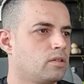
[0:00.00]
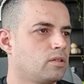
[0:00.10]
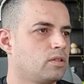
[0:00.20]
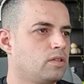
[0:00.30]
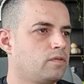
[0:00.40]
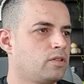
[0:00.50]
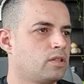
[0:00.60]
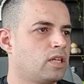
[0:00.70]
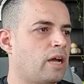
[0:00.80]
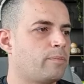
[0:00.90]
different
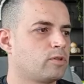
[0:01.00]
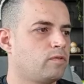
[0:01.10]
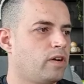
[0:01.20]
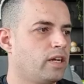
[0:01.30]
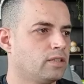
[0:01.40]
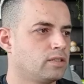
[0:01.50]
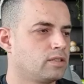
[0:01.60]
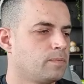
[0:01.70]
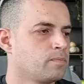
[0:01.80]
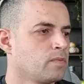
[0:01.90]
types of
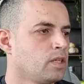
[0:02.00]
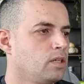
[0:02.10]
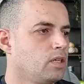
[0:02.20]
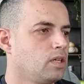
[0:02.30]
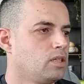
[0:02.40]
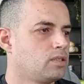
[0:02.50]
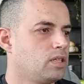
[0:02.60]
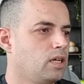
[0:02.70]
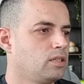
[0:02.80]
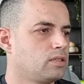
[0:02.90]
icons.
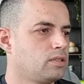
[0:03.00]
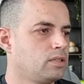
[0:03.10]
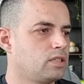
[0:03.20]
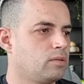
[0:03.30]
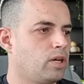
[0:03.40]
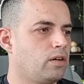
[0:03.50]
Inside the system area,